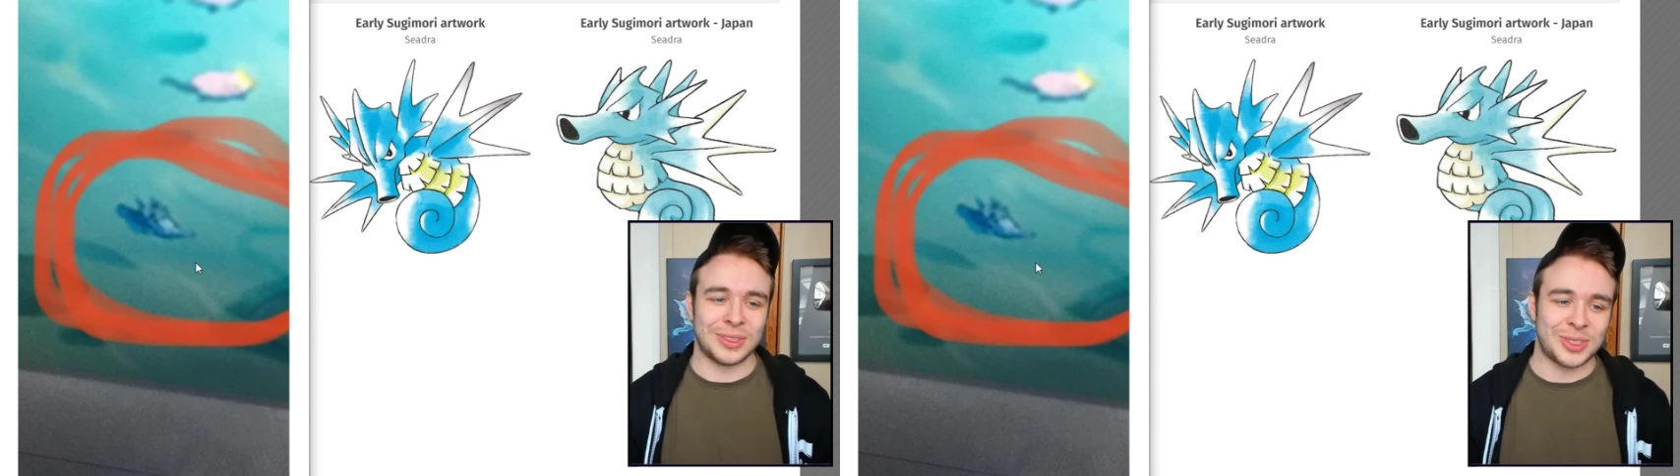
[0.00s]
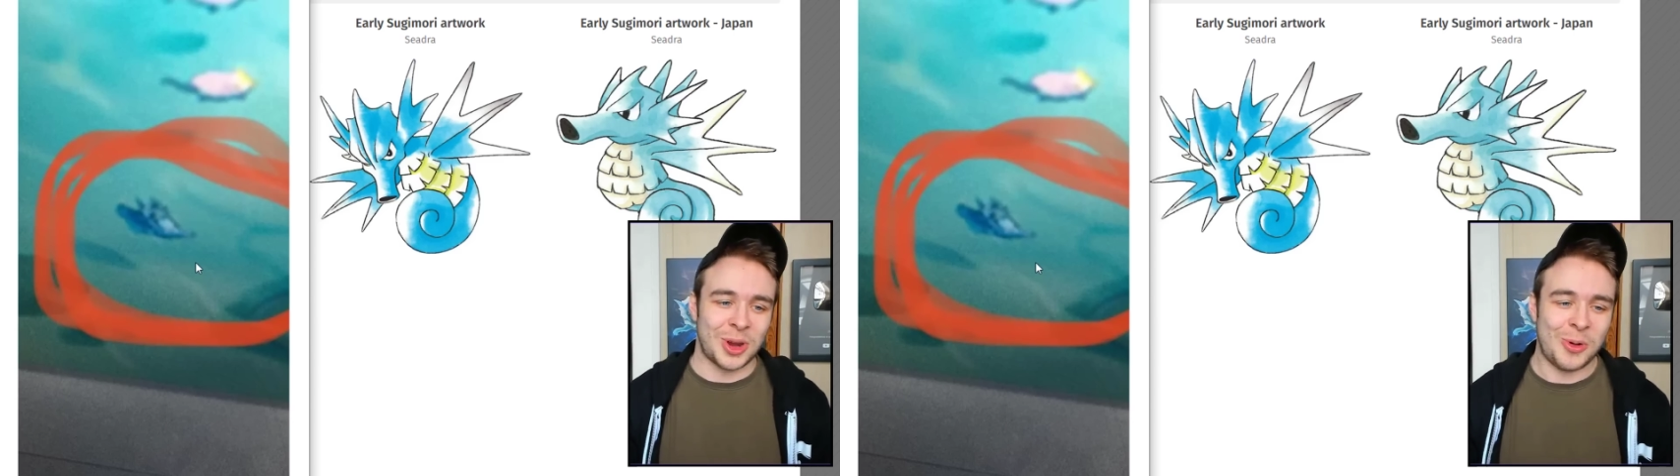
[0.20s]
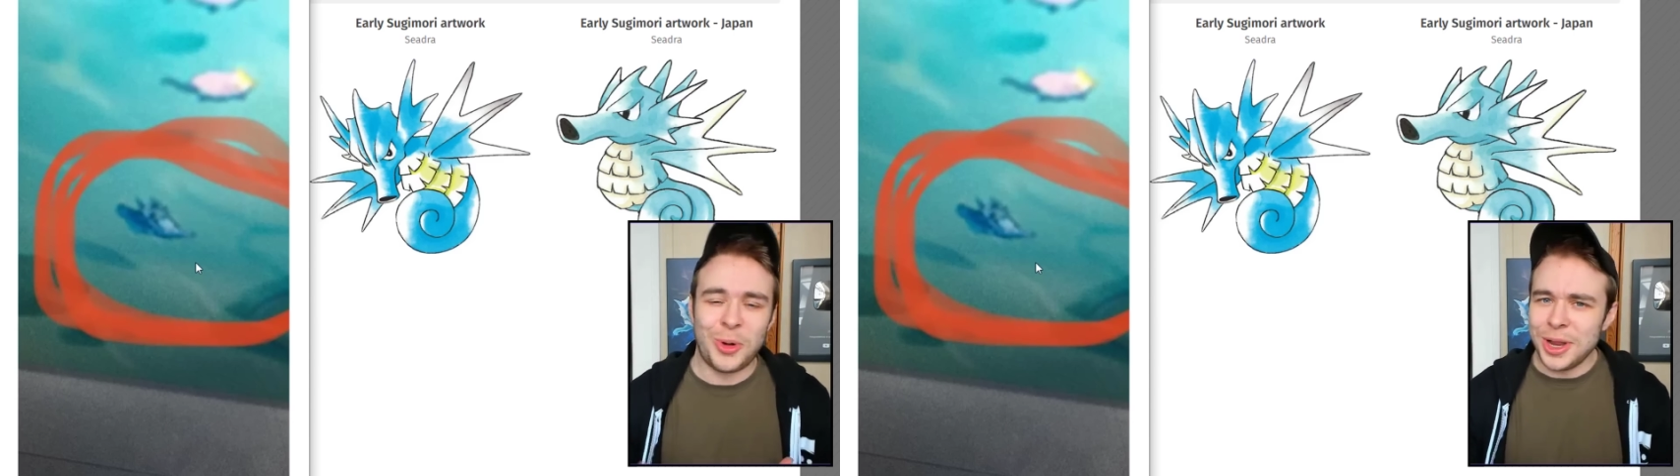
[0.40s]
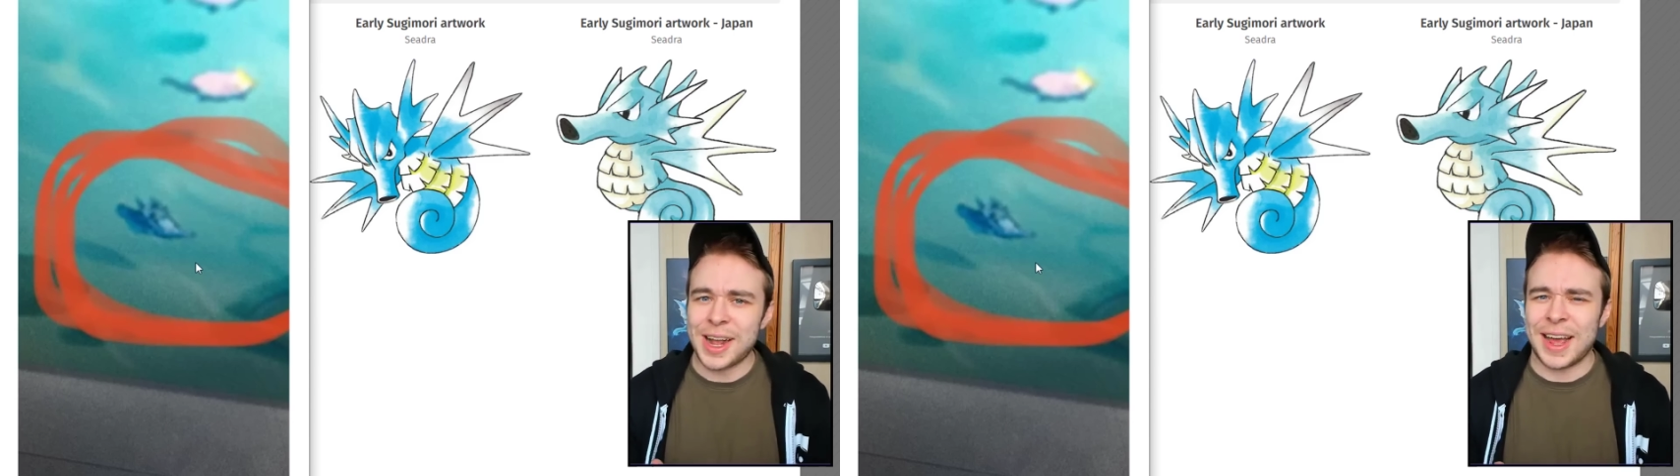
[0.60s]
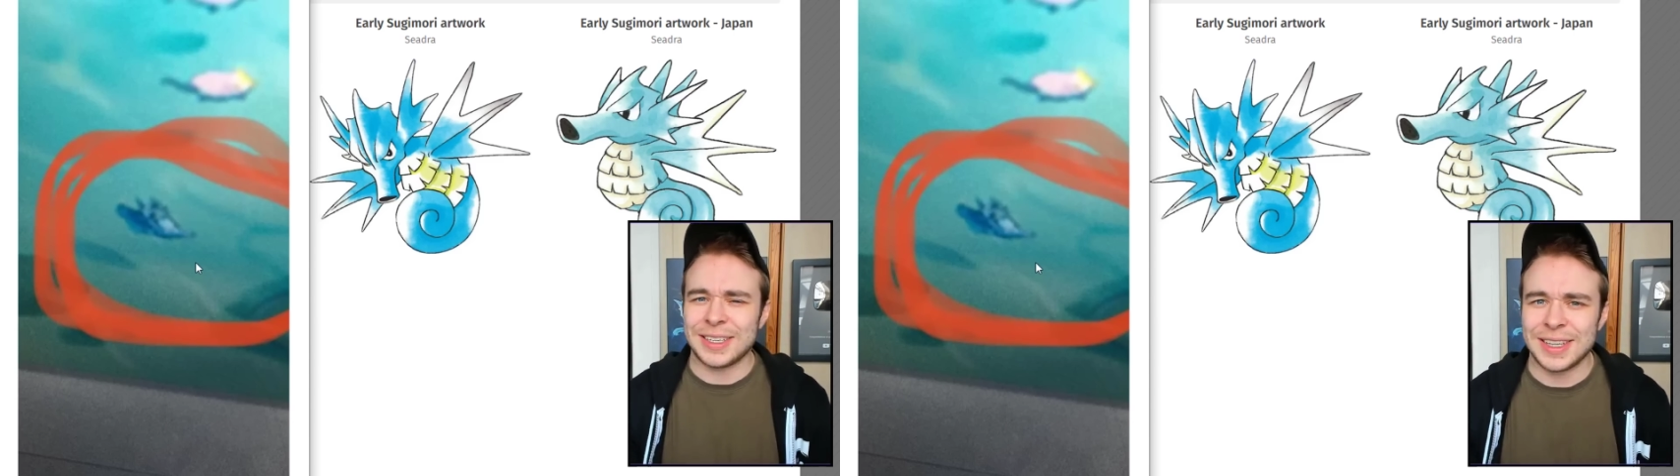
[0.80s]
So what do you
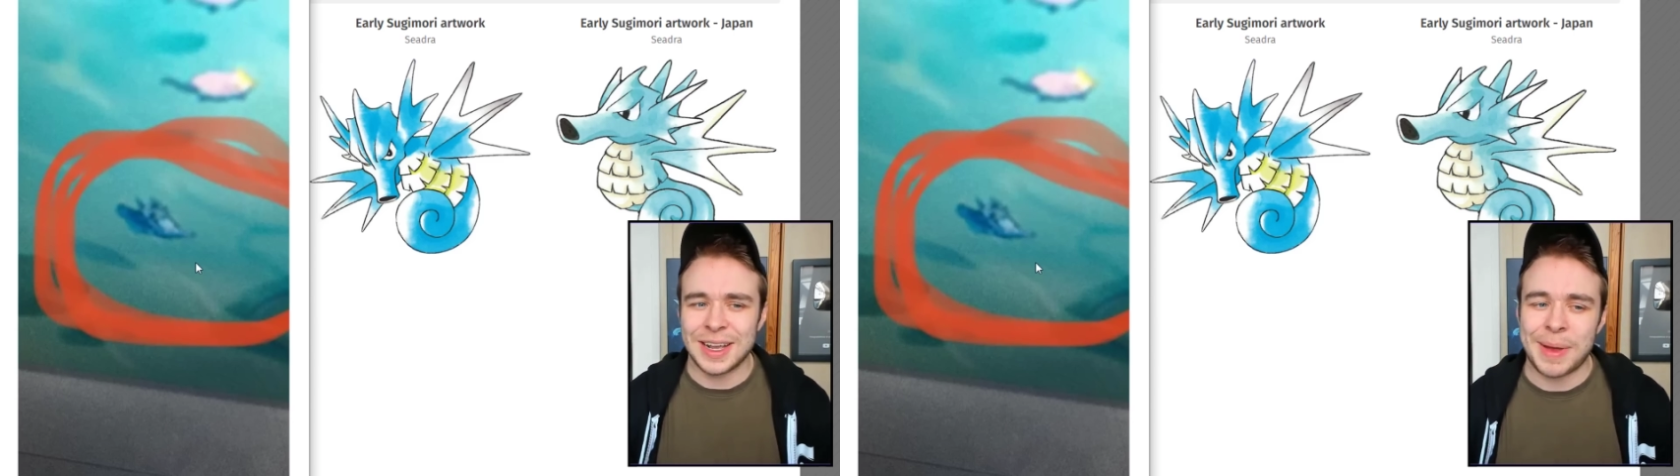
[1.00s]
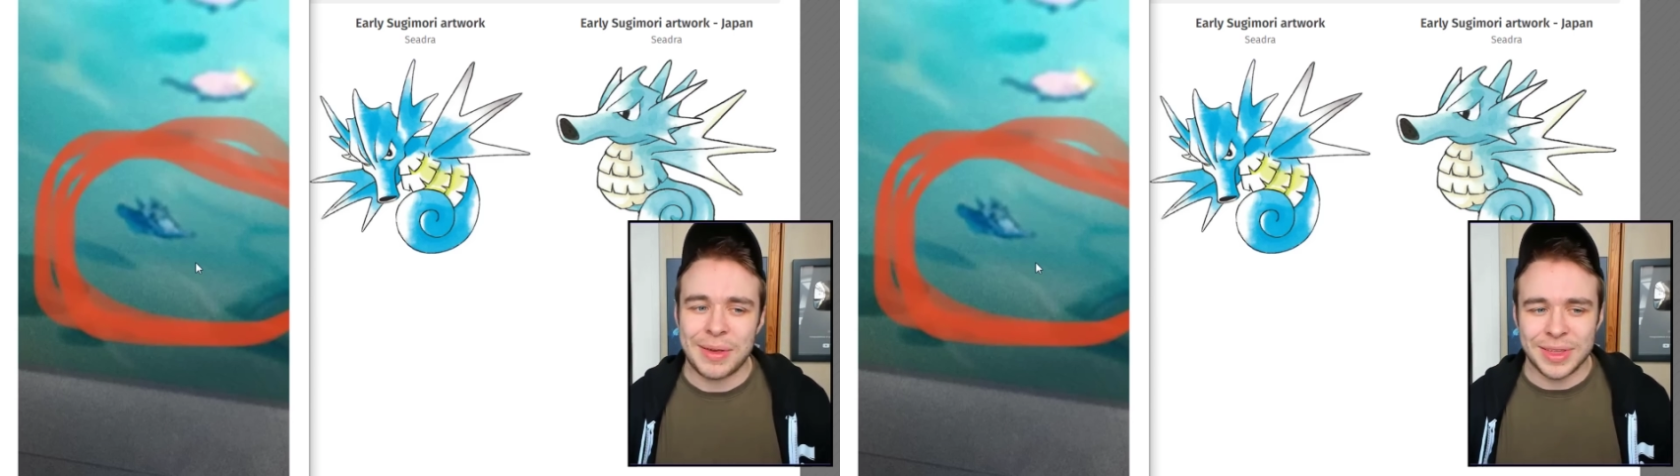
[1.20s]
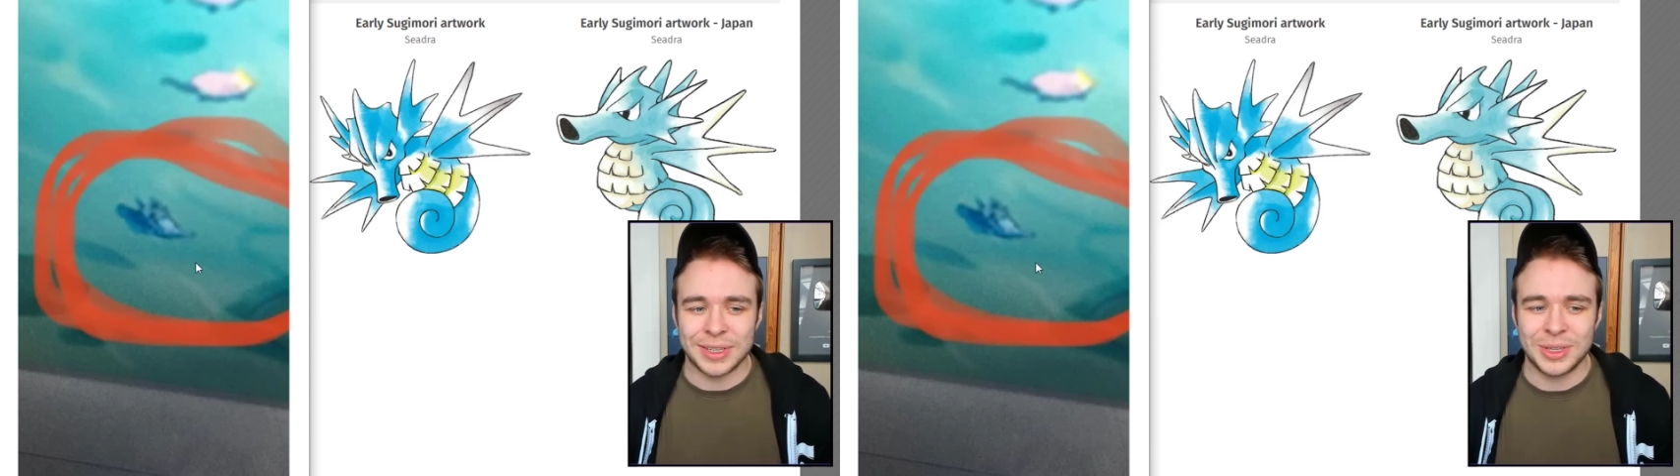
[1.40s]
guys think about this?